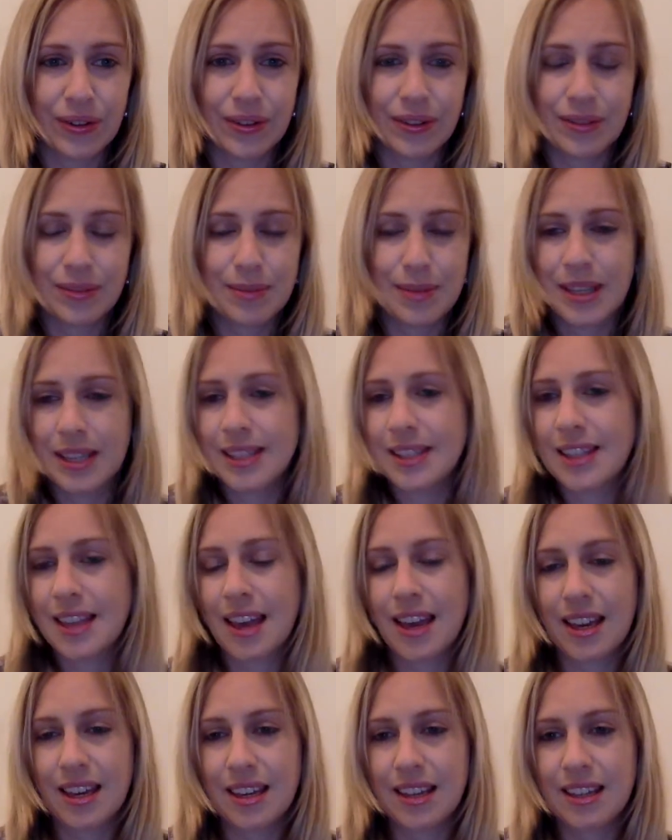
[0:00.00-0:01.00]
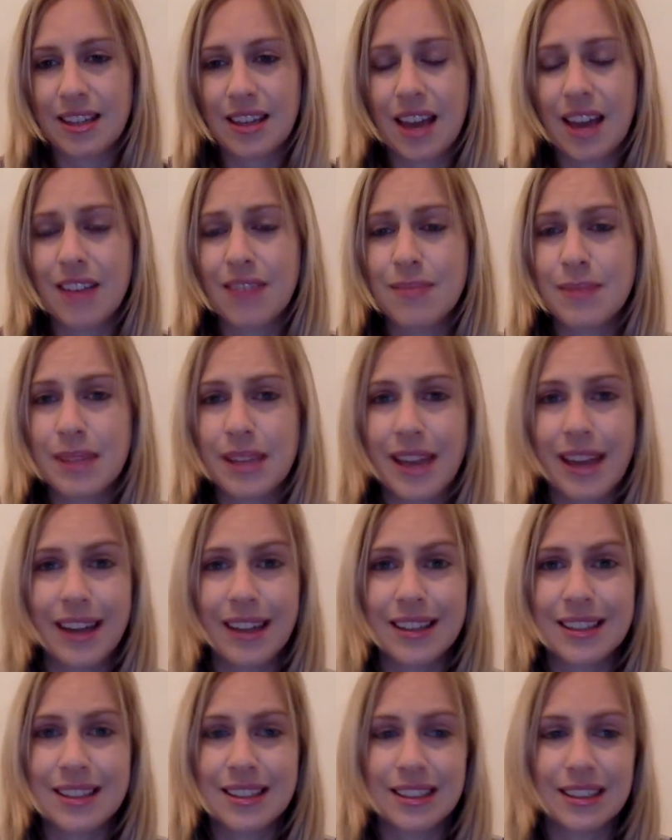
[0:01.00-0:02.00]
because they gave me
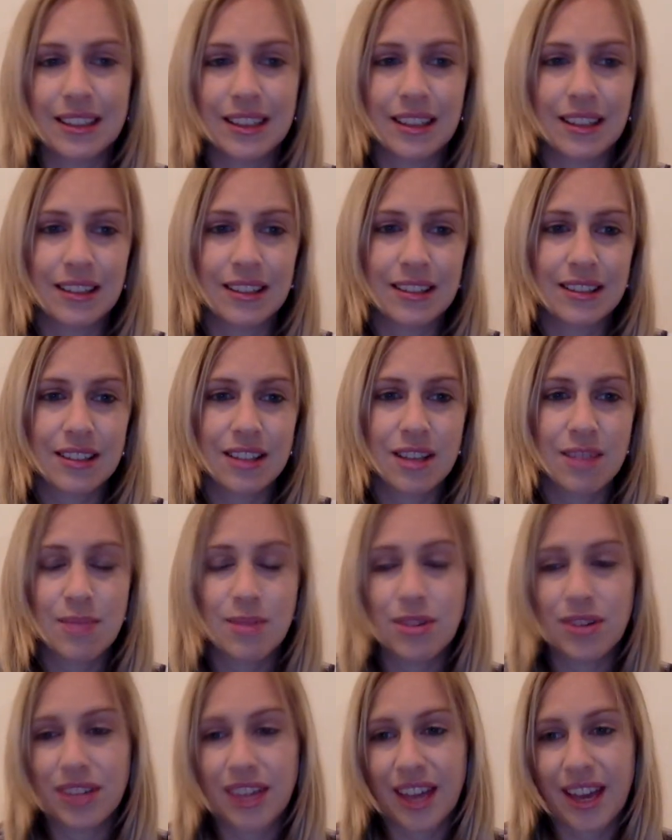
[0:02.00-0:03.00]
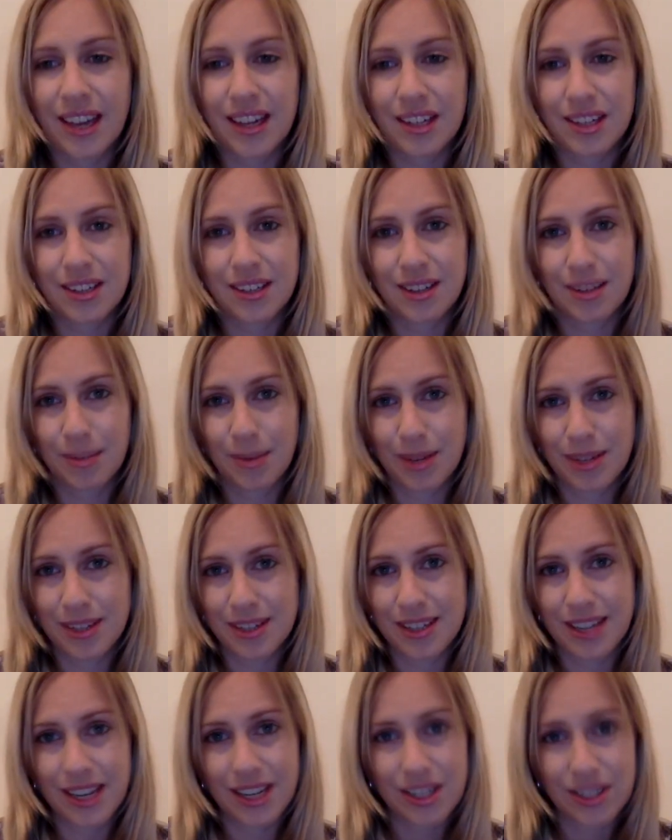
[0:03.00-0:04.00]
excellent communication and
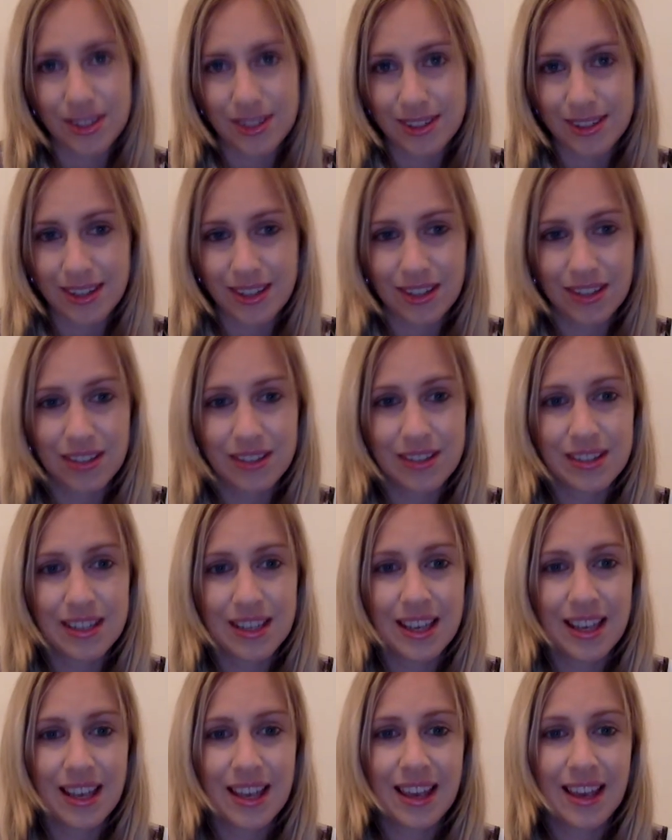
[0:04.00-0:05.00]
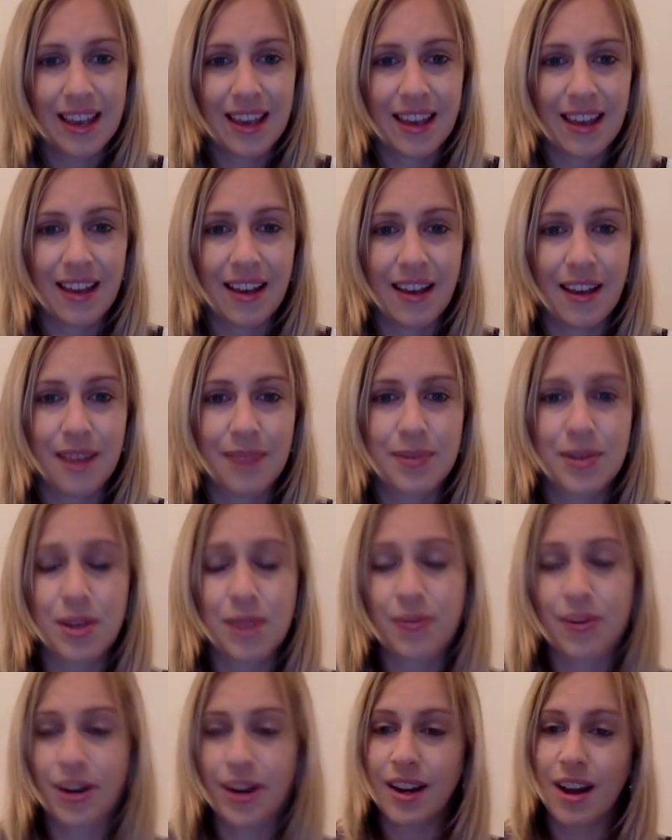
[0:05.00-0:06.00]
presentation skills. So I'm
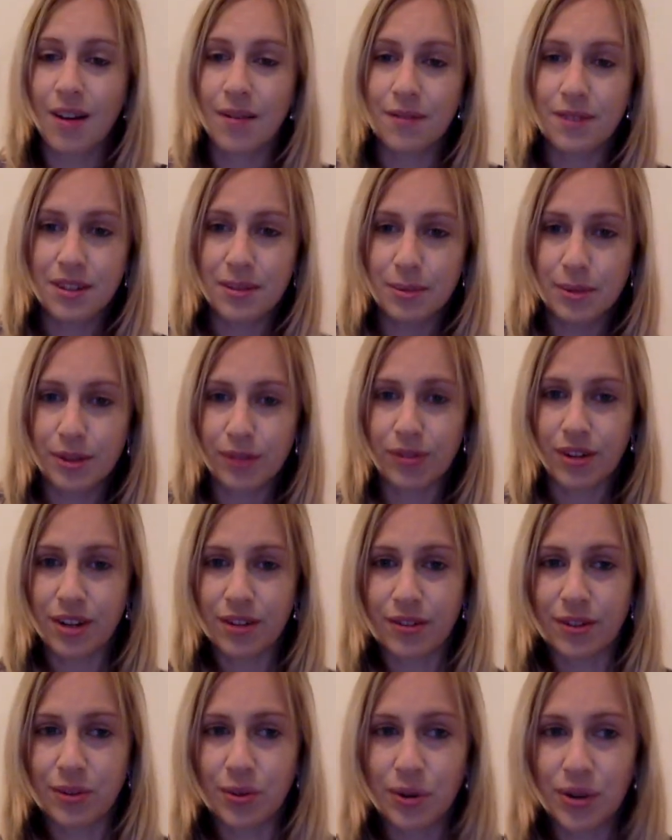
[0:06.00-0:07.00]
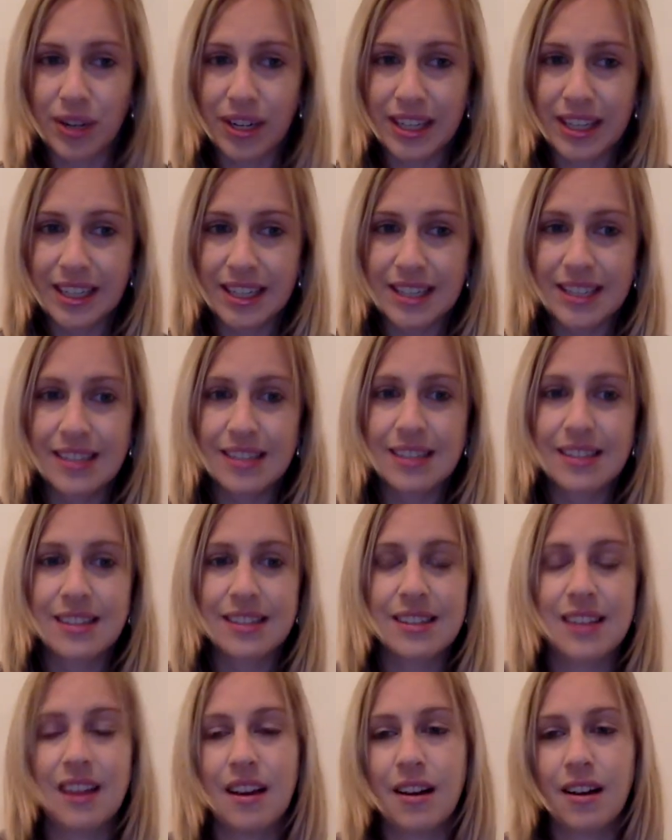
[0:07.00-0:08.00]
very comfortable in front of an audience.
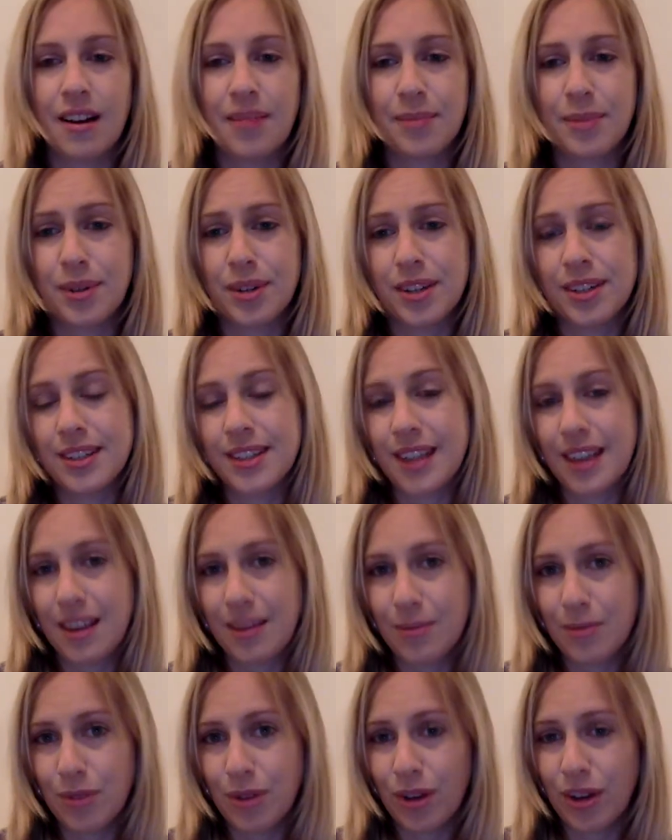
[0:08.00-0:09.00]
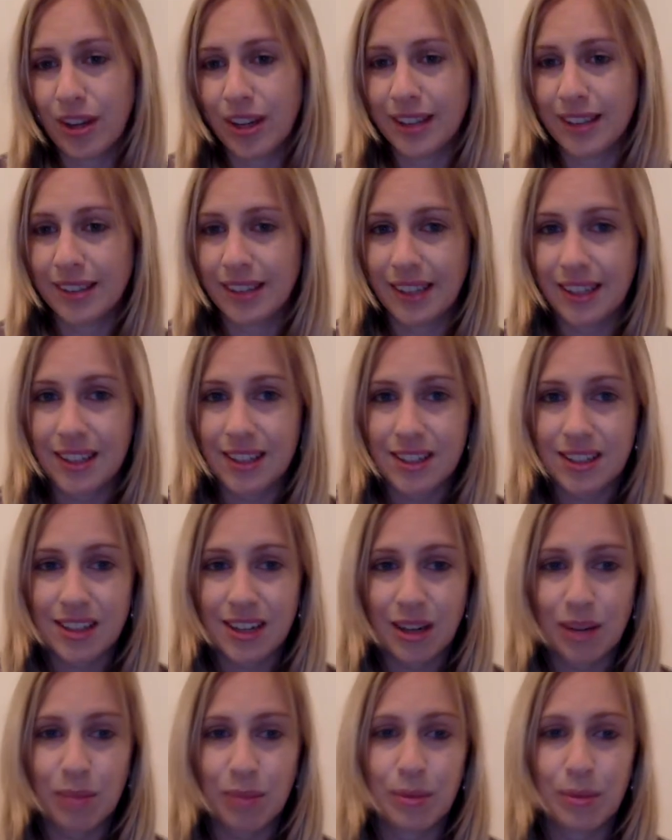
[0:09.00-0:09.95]
I'm good at teamwork and leadership.